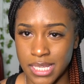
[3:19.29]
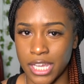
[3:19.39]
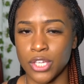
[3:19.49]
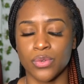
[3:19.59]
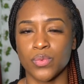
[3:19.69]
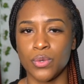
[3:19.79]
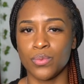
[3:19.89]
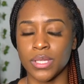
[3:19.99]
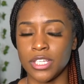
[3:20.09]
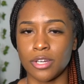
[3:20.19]
Like, you
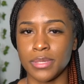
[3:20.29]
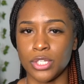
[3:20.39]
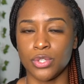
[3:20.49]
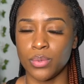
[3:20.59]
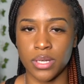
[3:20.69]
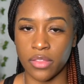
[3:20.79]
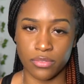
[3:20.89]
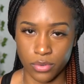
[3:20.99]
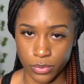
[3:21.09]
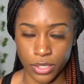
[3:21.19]
really don't be doing
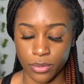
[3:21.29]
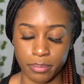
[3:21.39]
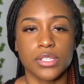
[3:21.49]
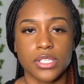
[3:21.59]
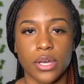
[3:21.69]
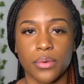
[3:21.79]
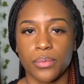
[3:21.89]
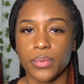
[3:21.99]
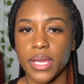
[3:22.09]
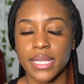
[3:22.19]
nothing for real.
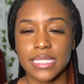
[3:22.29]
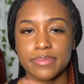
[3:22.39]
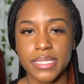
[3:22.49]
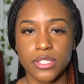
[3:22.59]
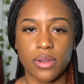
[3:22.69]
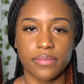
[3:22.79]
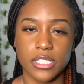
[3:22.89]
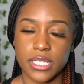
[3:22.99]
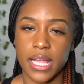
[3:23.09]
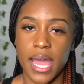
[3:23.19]
So we got dismissed to our
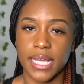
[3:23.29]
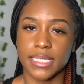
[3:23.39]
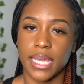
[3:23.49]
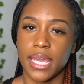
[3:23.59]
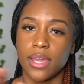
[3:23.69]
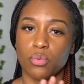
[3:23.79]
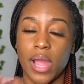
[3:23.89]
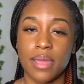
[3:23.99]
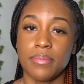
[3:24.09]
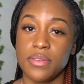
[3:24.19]
first class, and
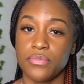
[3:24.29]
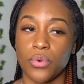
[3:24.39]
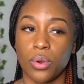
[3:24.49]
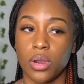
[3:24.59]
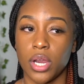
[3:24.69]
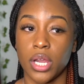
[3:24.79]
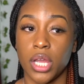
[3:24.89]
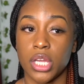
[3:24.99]
right before